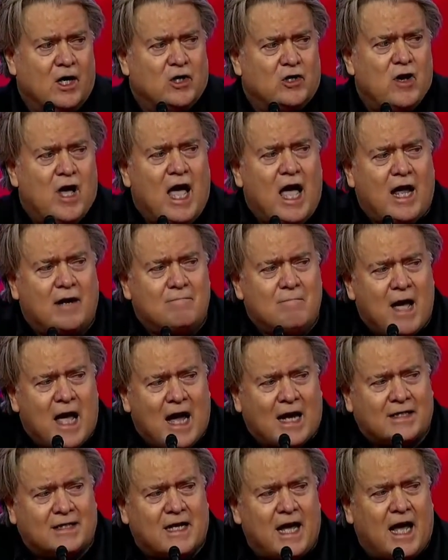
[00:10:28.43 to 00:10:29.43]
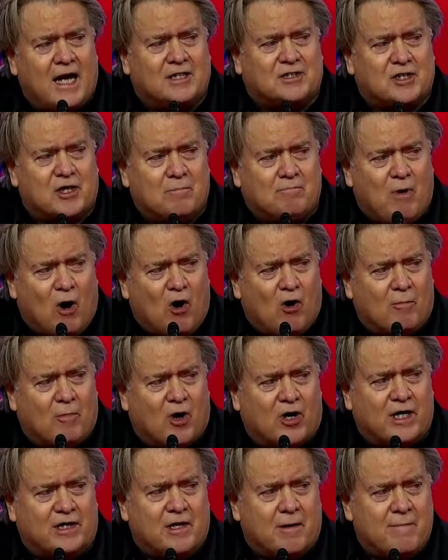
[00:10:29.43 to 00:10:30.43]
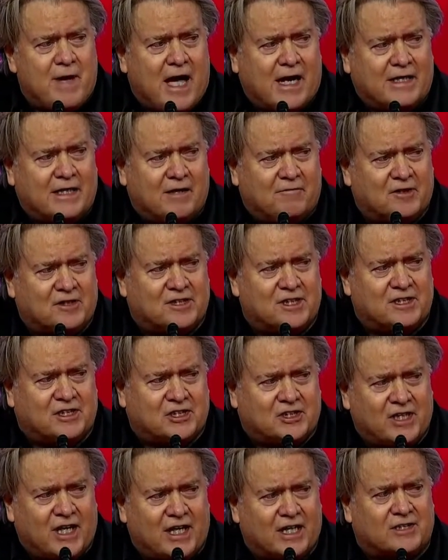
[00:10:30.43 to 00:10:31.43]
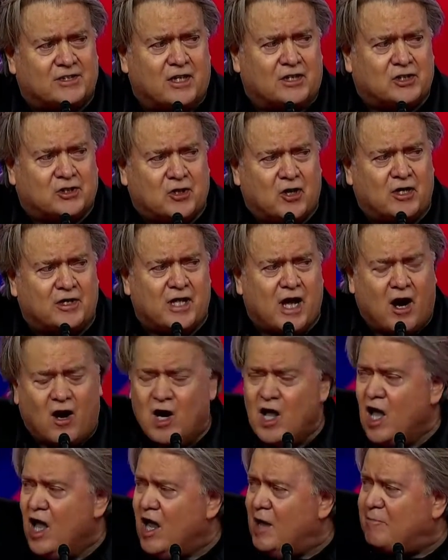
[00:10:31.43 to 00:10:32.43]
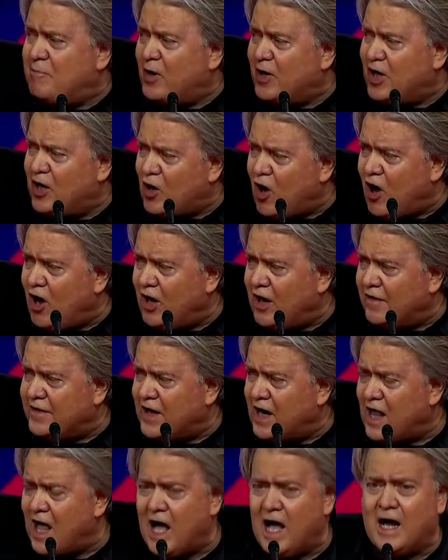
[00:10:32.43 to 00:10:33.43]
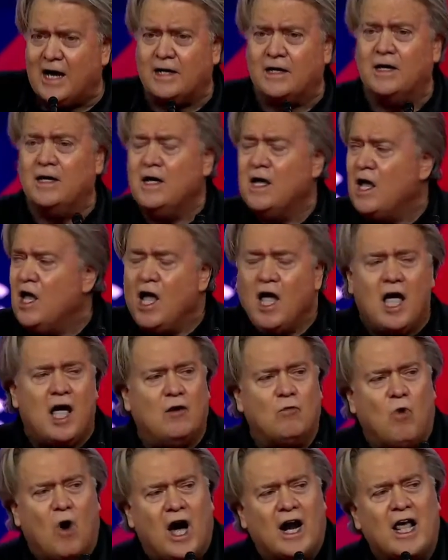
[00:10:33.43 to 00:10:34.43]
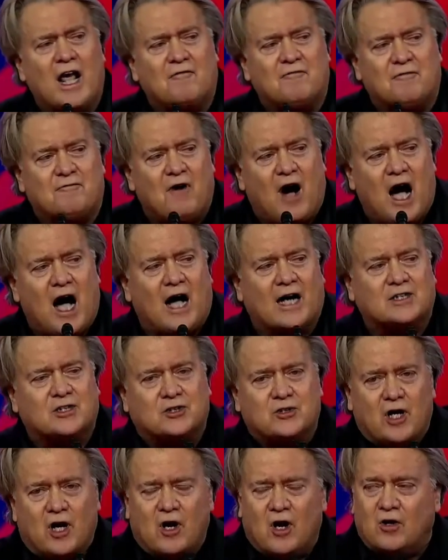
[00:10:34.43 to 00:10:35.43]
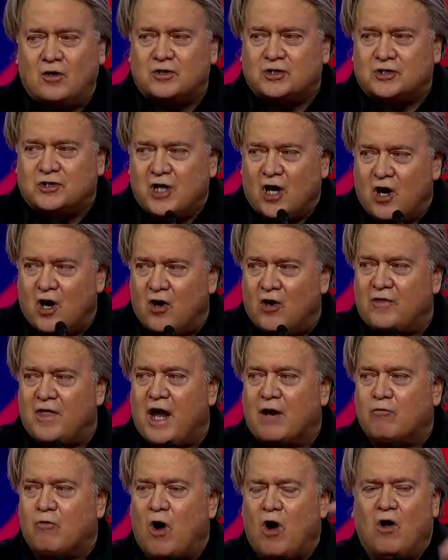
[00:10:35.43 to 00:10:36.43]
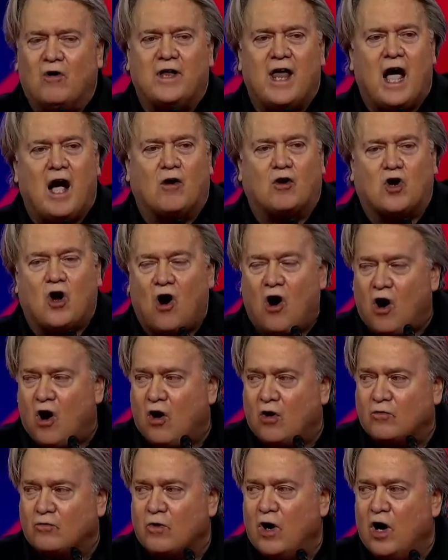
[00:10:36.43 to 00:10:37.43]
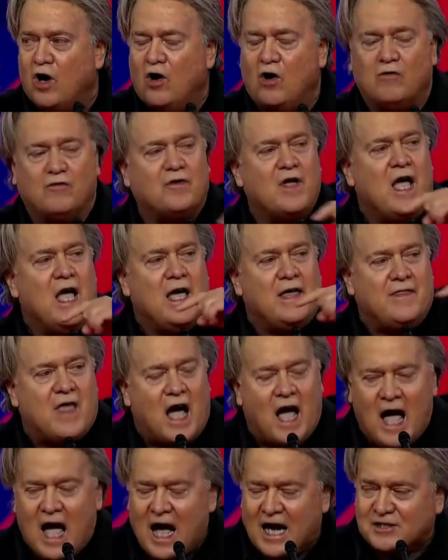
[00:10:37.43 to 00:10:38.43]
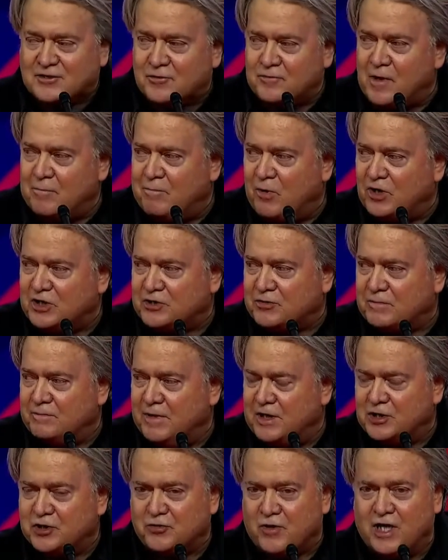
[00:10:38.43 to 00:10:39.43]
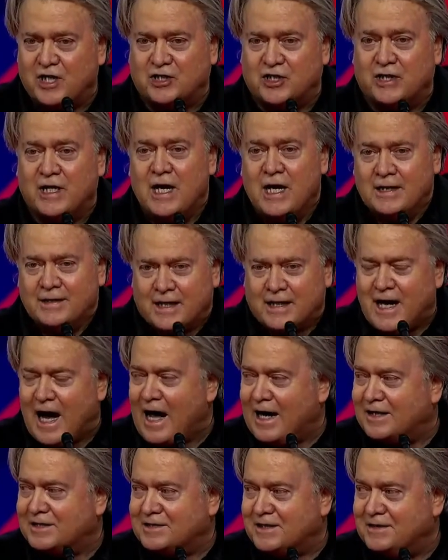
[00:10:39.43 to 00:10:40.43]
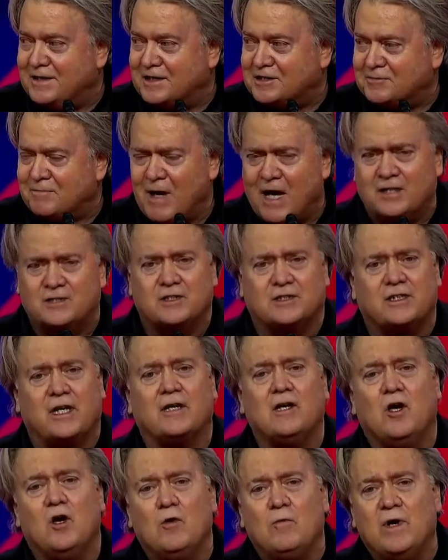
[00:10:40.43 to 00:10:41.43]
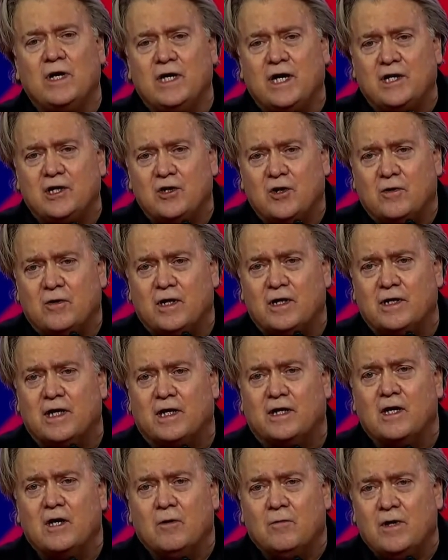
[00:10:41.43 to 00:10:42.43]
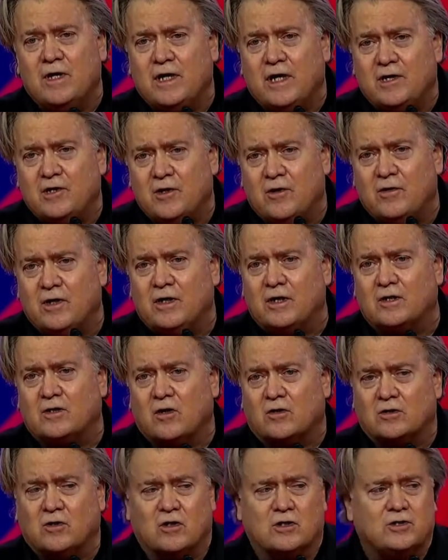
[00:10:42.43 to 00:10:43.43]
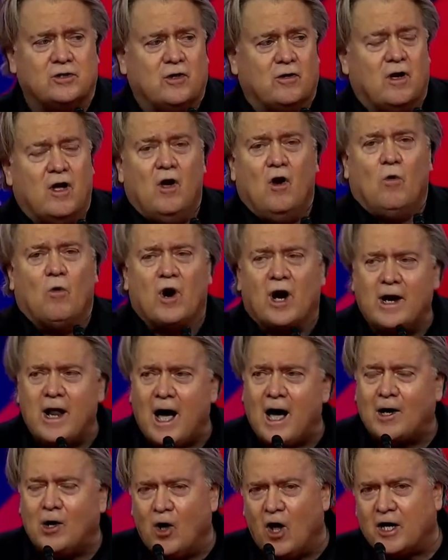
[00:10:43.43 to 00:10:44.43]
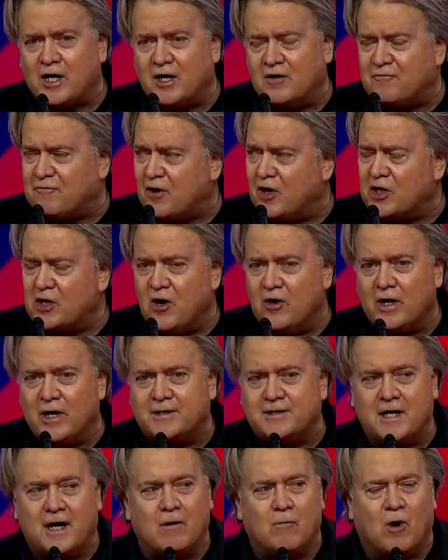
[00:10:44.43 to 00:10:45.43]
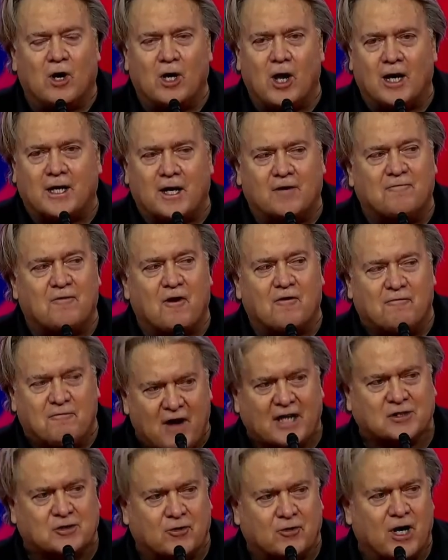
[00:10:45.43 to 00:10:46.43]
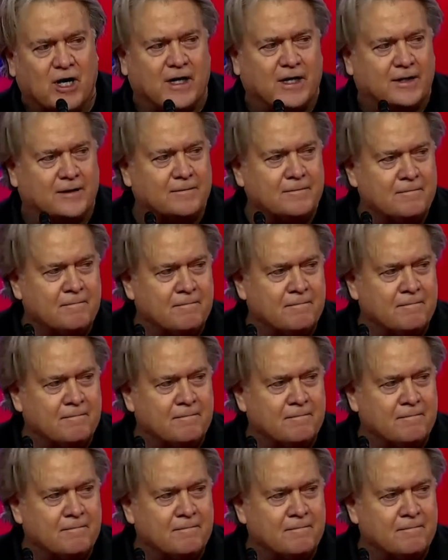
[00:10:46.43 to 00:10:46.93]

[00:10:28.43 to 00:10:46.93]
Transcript: You had Matt Gaetz and Boebert and the Magnificent Six that stood there and put it all on the line. And what did Fox News do? They rolled out Karl Rove and the hacks from the Bush administration that got us in this mess and say, we need unity. We need unity. Look, Turner, we're not looking for unity. We're looking for victory.